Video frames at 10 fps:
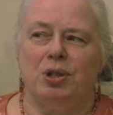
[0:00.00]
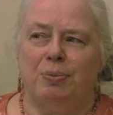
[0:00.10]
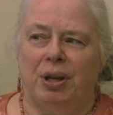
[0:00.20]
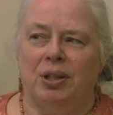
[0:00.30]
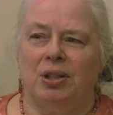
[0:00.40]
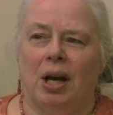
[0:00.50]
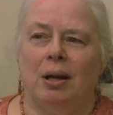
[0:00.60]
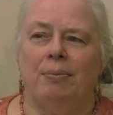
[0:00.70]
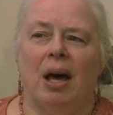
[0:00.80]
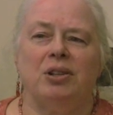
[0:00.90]
speech, I
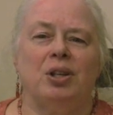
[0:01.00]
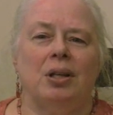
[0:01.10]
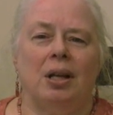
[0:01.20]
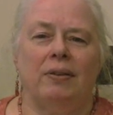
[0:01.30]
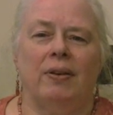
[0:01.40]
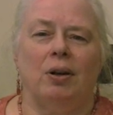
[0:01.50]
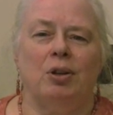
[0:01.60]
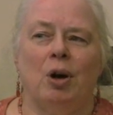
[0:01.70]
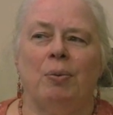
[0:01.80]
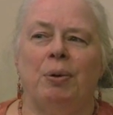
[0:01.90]
imagined that he
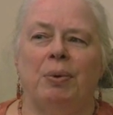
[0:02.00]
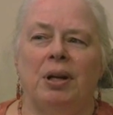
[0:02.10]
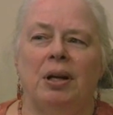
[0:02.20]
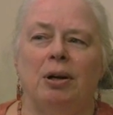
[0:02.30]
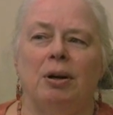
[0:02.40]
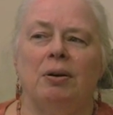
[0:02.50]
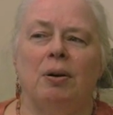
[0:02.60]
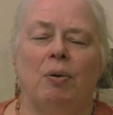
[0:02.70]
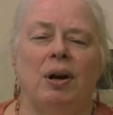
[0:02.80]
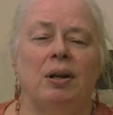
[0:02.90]
felt no one would
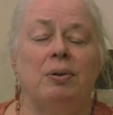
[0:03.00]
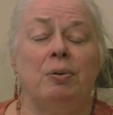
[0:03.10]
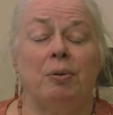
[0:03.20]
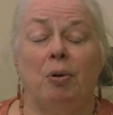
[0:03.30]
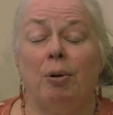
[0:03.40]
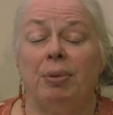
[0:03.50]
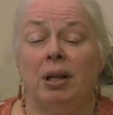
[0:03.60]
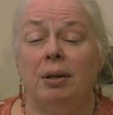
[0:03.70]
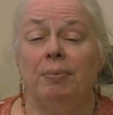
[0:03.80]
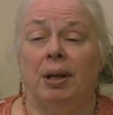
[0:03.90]
hear or
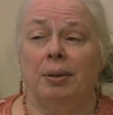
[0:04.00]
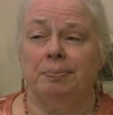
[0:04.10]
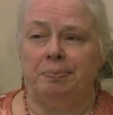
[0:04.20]
believe me.